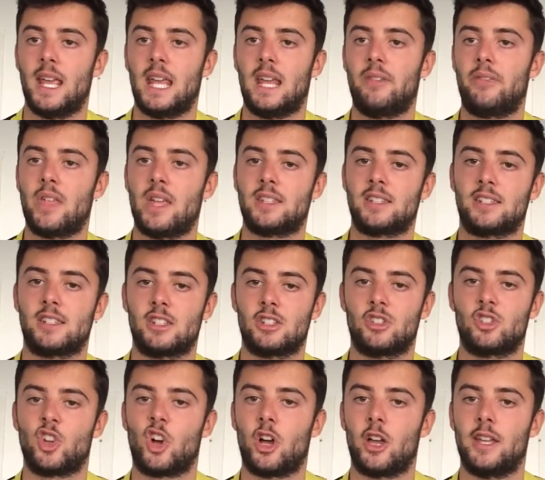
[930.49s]
If there's a
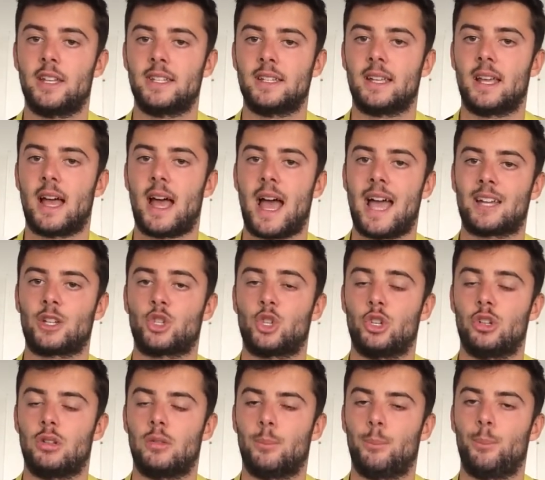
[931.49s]
desired
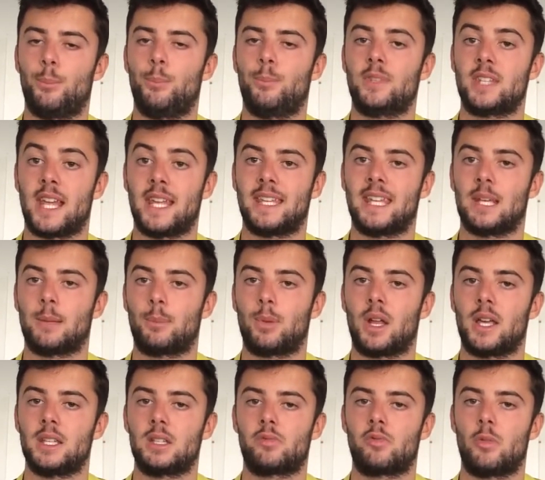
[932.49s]
action taking
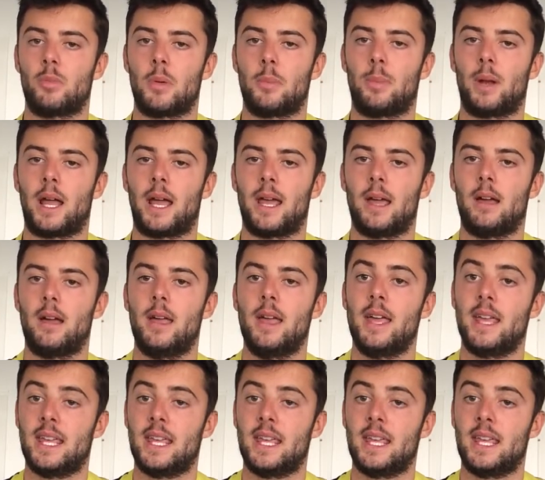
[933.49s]
place from a player,